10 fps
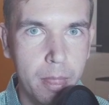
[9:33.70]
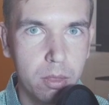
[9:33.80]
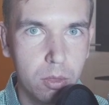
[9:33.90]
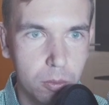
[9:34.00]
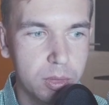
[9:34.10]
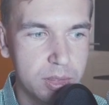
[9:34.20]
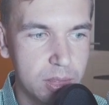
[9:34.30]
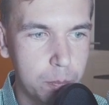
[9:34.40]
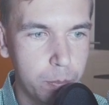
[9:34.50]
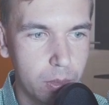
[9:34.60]
The rule is
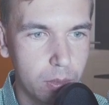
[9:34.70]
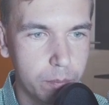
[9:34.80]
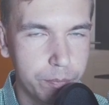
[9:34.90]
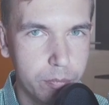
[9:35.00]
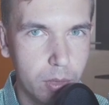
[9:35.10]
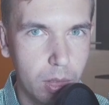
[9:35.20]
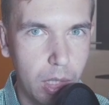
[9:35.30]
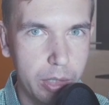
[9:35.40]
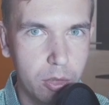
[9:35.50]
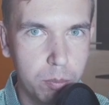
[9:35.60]
simple.
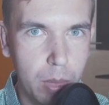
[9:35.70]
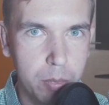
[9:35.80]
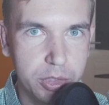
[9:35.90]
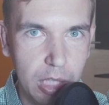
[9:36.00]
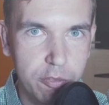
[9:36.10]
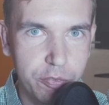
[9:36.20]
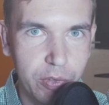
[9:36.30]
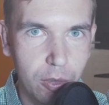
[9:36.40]
I don't publish everything,